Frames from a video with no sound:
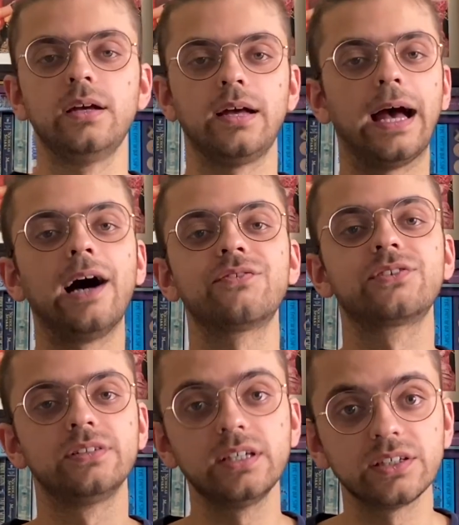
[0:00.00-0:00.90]

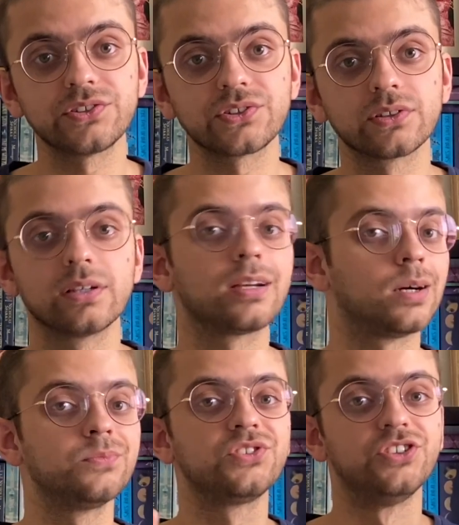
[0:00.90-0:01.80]
After this
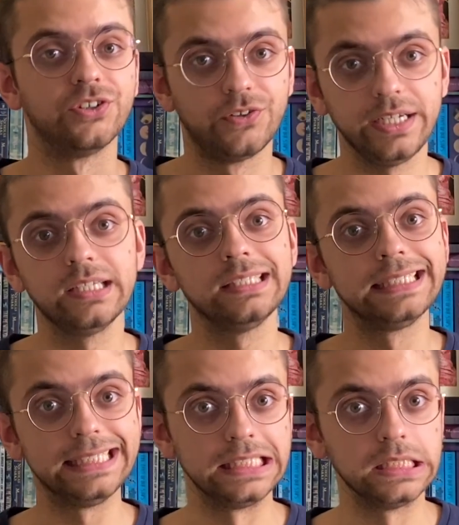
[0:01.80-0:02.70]
comes the real
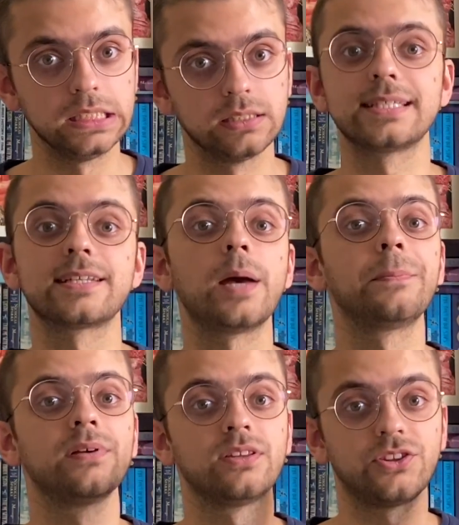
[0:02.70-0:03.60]
deal.
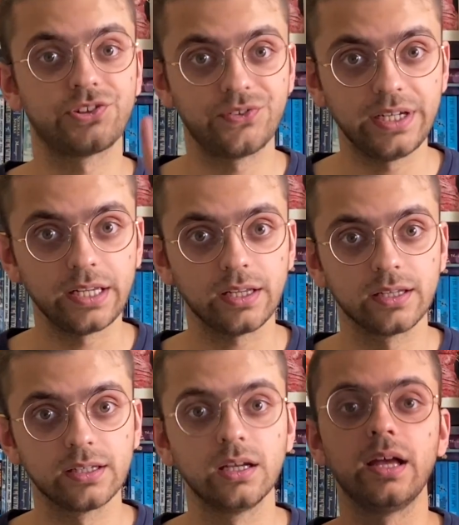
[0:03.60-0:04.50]
Step 3.
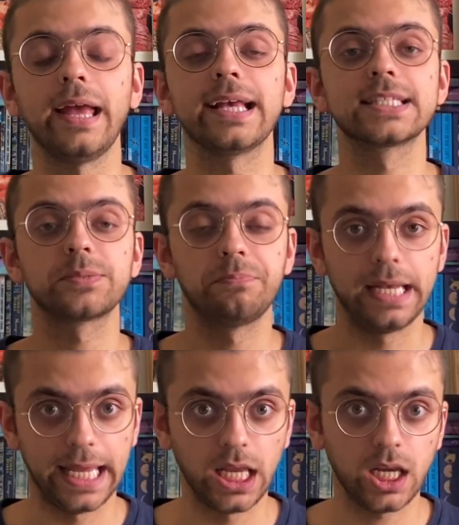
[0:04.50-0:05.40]

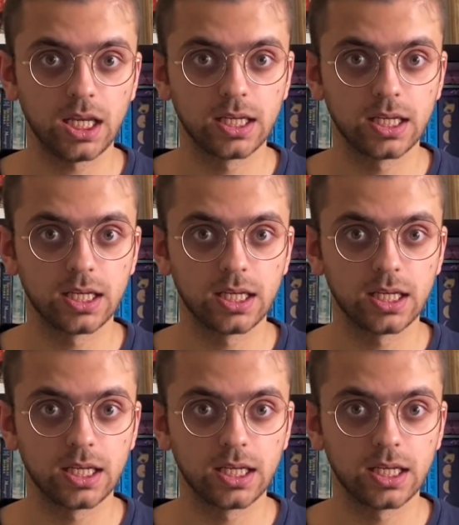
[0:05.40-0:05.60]
Explain.